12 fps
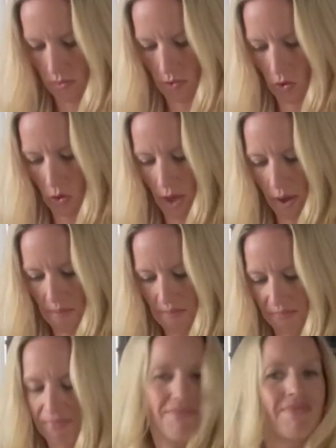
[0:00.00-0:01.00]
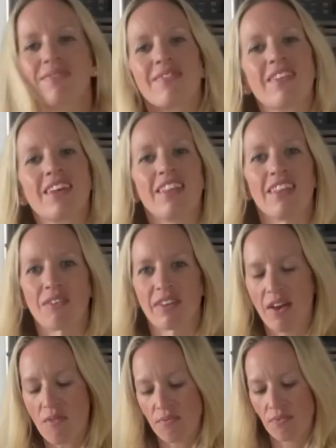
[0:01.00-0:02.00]
Okay, there we
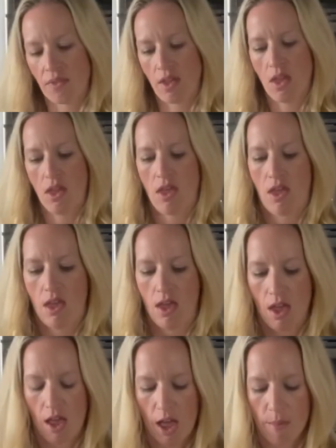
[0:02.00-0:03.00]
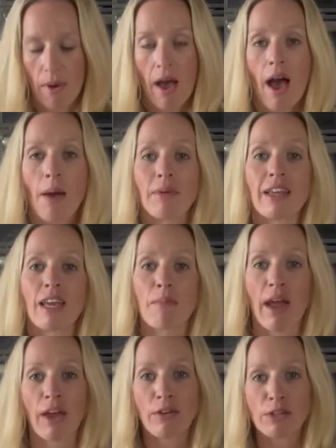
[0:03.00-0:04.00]
go. I'm gonna get
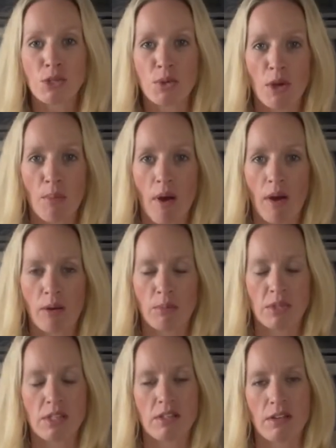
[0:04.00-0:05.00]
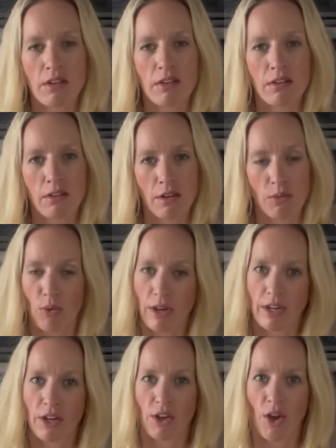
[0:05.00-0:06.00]
my other 2 kebabs
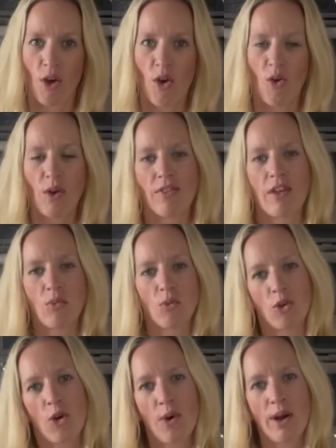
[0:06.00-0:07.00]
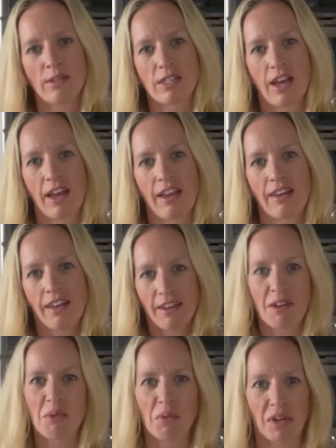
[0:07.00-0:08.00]
ready to go, and then we'll go outside
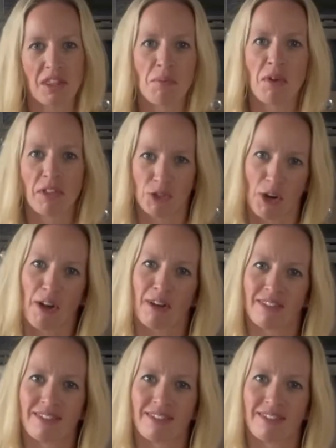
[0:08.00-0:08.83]
and we'll get them on the Traeger.